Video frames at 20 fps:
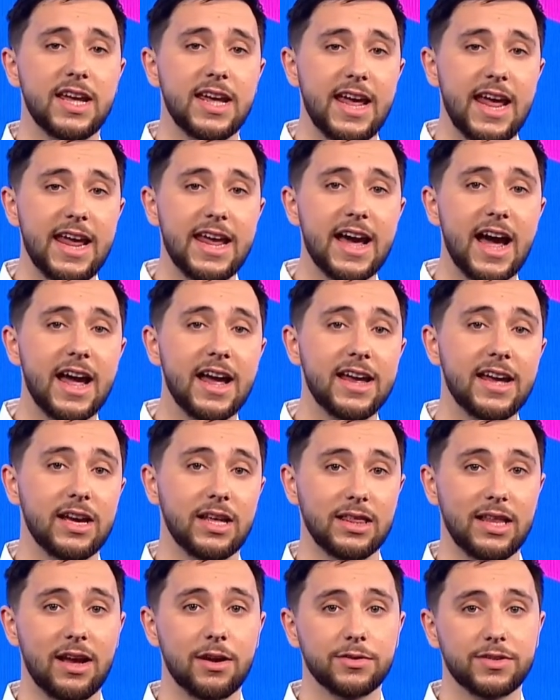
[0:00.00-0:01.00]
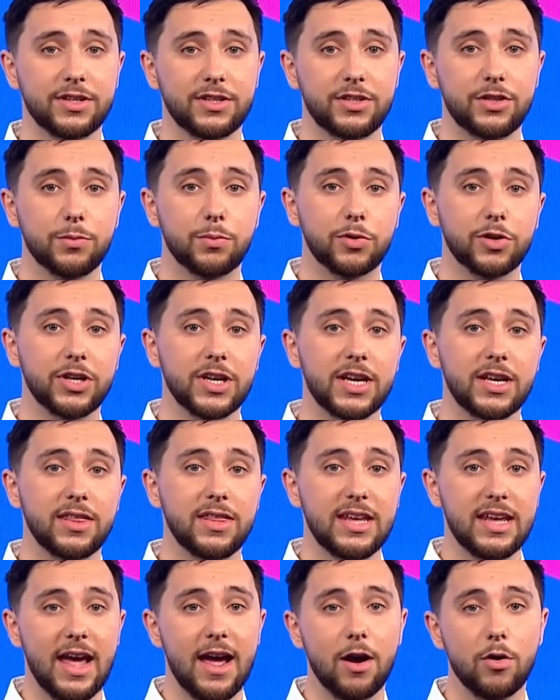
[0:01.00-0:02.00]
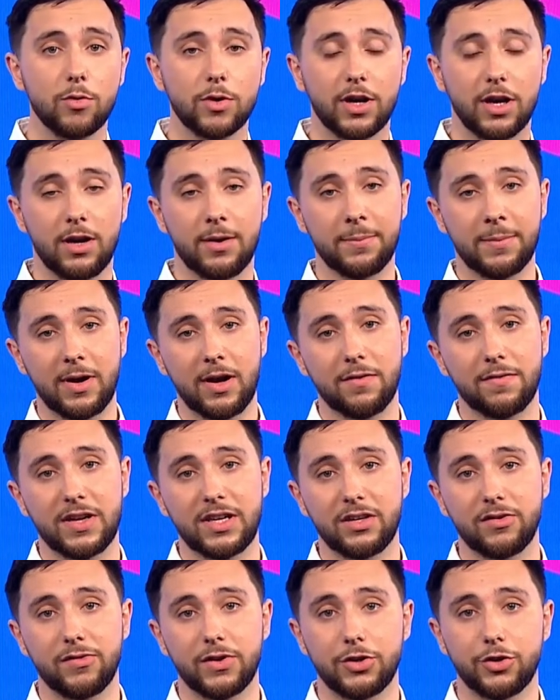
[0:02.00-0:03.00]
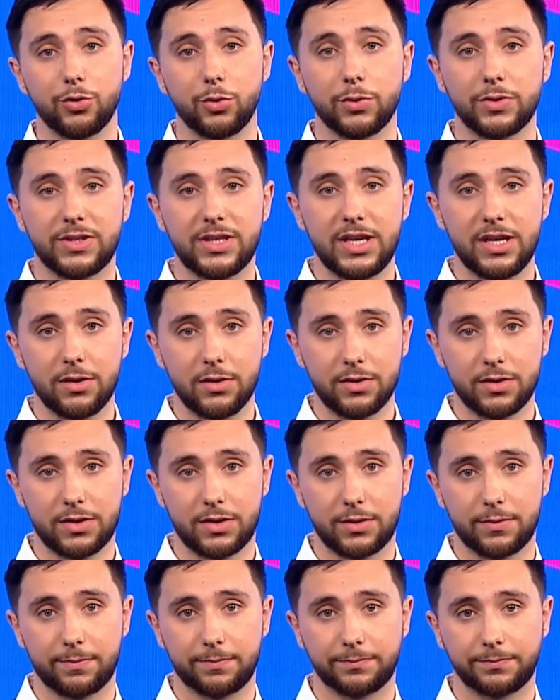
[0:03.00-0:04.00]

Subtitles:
AI allows us to predict the outcome of individual deals.